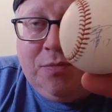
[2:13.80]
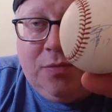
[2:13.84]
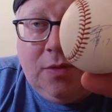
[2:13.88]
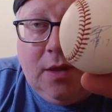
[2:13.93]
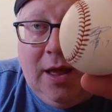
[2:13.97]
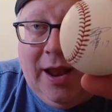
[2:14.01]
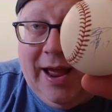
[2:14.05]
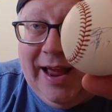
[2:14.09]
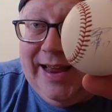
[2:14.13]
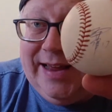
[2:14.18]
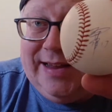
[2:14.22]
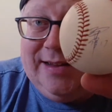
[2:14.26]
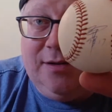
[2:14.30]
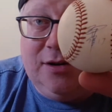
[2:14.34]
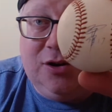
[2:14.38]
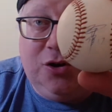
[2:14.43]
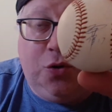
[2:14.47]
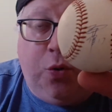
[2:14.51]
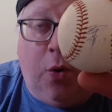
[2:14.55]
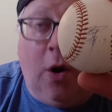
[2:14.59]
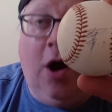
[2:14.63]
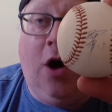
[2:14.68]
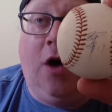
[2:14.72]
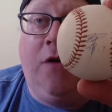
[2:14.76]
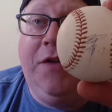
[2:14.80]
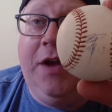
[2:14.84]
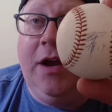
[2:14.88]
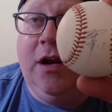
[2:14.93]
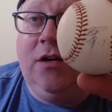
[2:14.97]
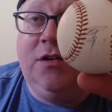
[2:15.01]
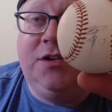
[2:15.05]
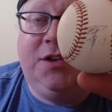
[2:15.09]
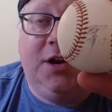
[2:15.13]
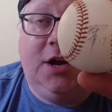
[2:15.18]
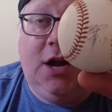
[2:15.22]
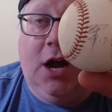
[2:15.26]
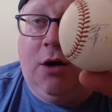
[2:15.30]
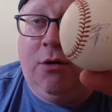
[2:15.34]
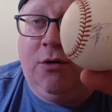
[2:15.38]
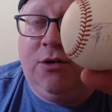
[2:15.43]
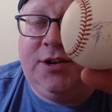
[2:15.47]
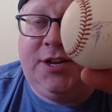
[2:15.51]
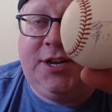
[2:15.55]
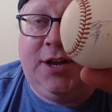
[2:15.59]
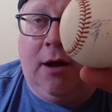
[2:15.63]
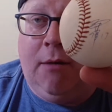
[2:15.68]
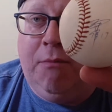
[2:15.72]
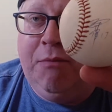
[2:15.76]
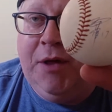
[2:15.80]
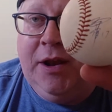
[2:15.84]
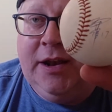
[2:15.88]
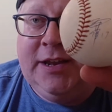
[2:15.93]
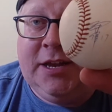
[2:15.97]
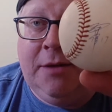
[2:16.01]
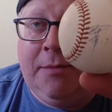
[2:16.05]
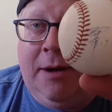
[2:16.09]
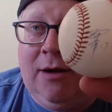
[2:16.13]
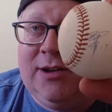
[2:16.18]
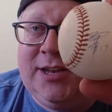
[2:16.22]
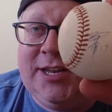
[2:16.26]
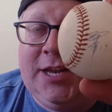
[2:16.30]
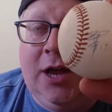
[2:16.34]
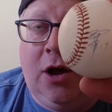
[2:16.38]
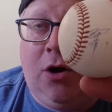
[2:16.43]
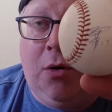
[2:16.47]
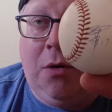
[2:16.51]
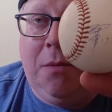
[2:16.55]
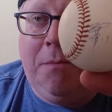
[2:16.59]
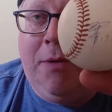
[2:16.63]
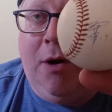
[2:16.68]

like 12 years ago or something. Somehow selling